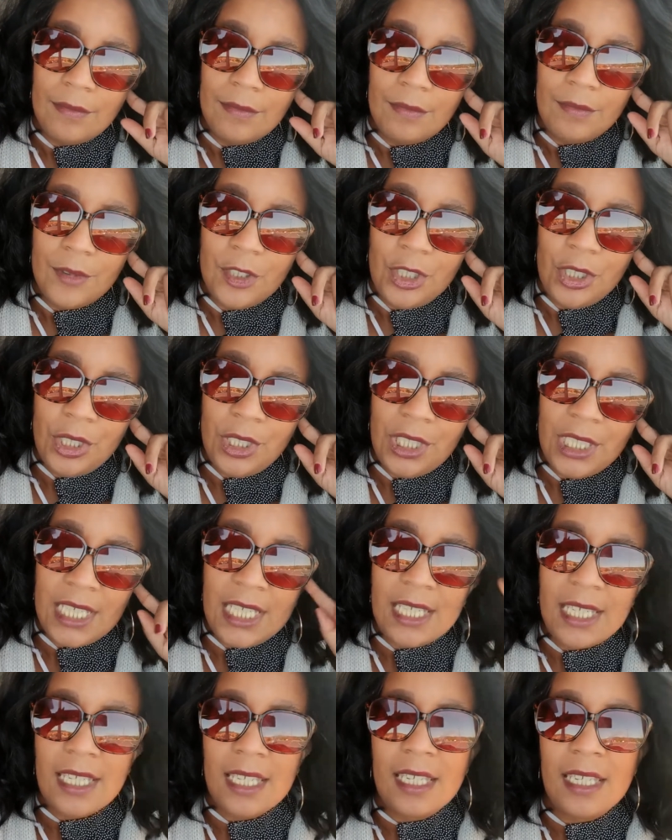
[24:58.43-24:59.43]

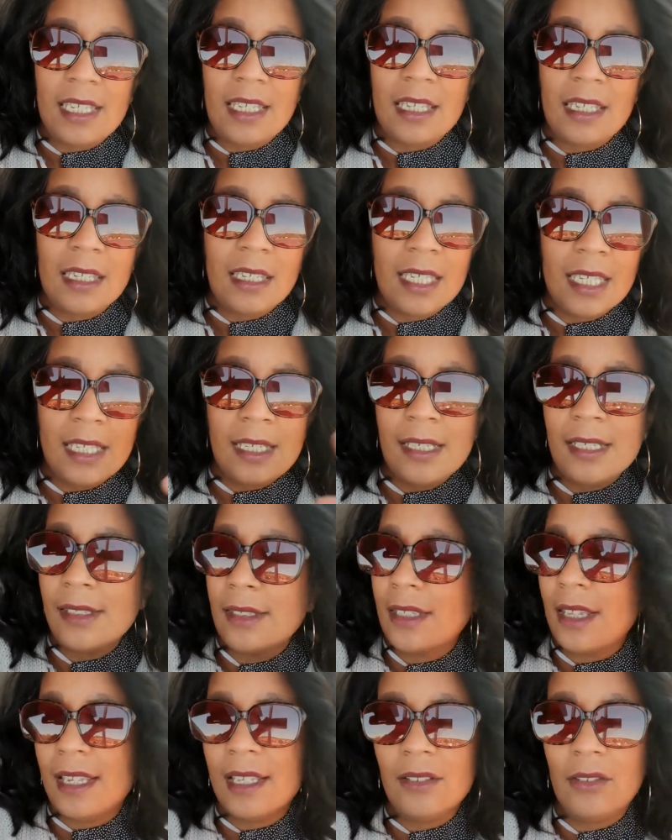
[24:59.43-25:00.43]
he's
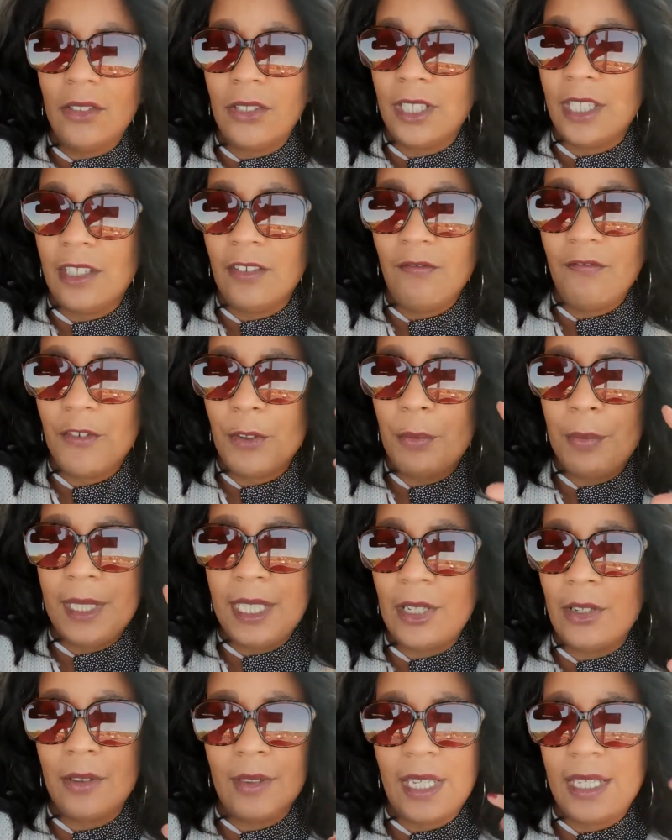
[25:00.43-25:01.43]
like looking for
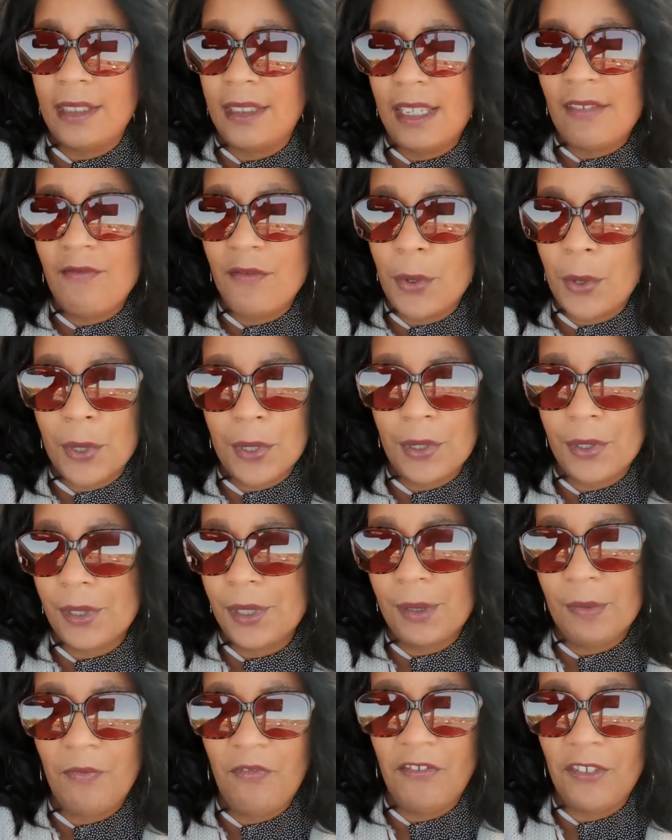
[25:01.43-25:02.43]
beer, like they've ordered
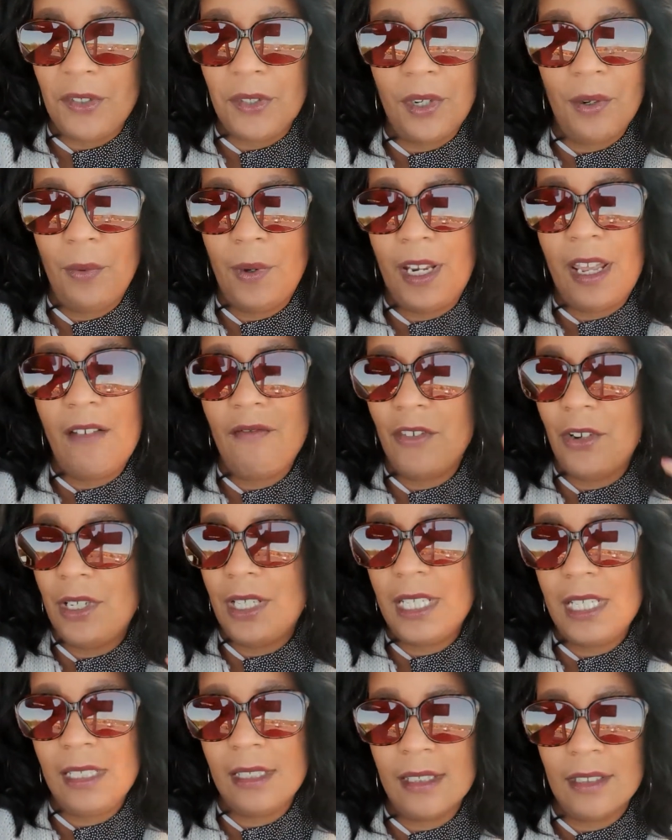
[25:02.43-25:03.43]
some food or whatever, and
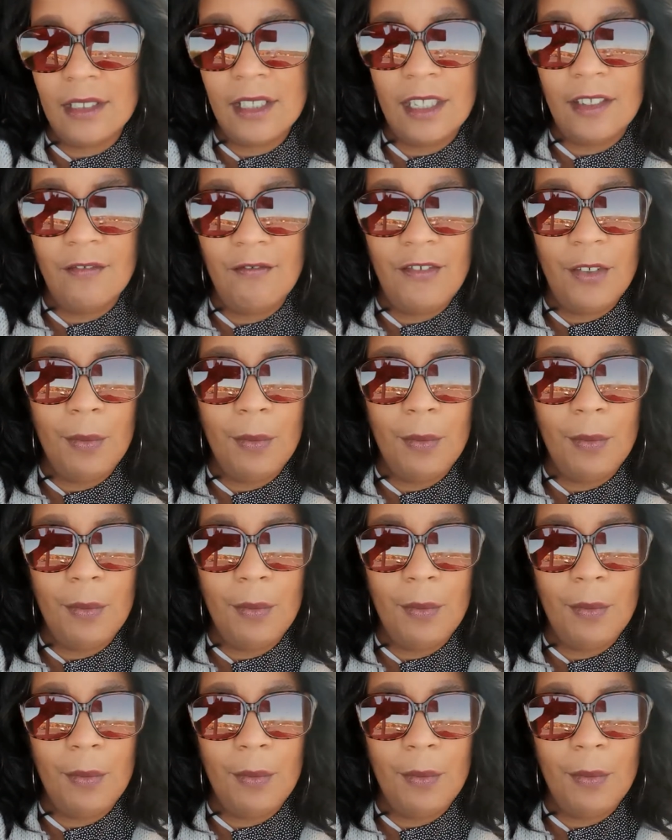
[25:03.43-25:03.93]
he's looking for